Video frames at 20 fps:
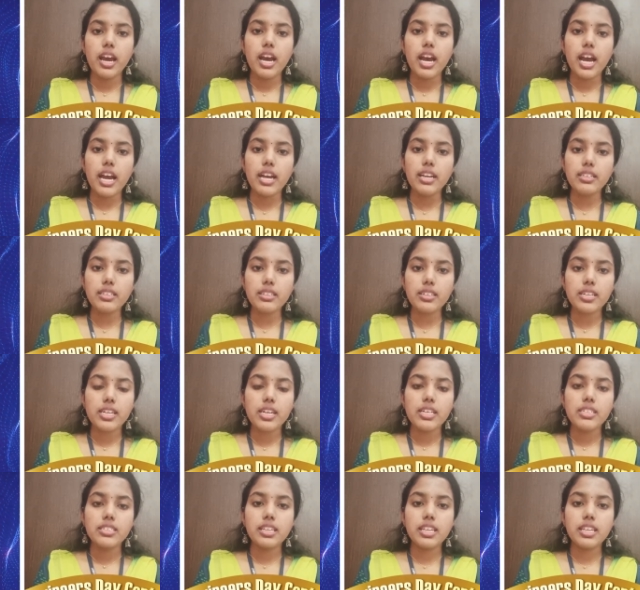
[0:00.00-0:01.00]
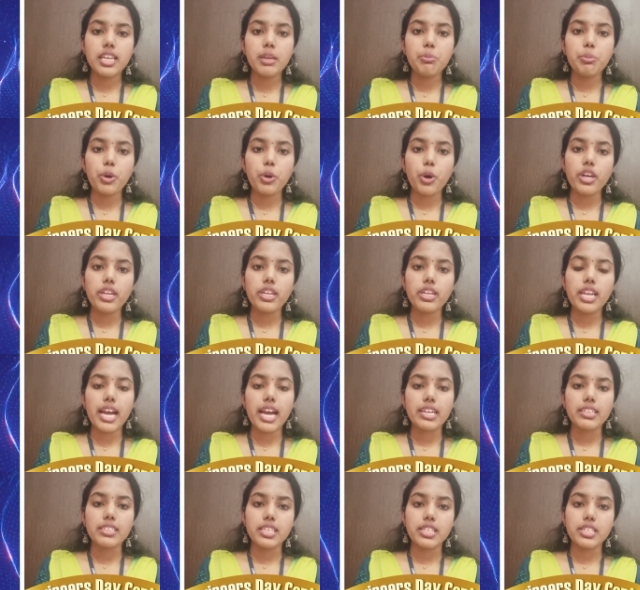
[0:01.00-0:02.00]
and sleep or
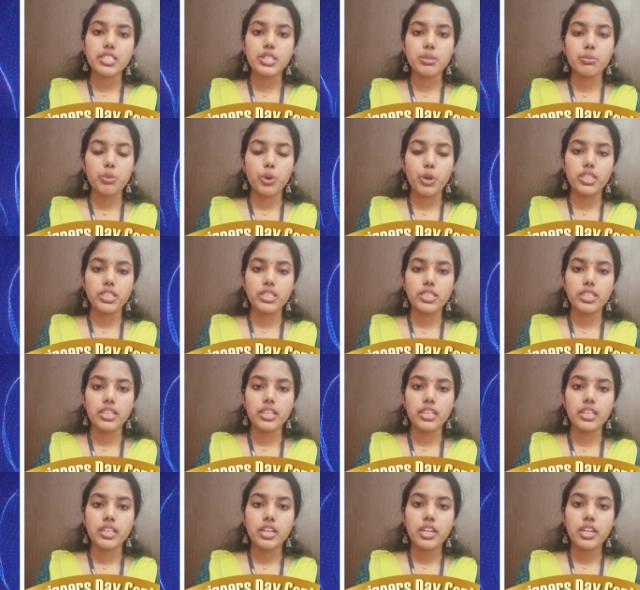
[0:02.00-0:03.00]
relaxation monitoring.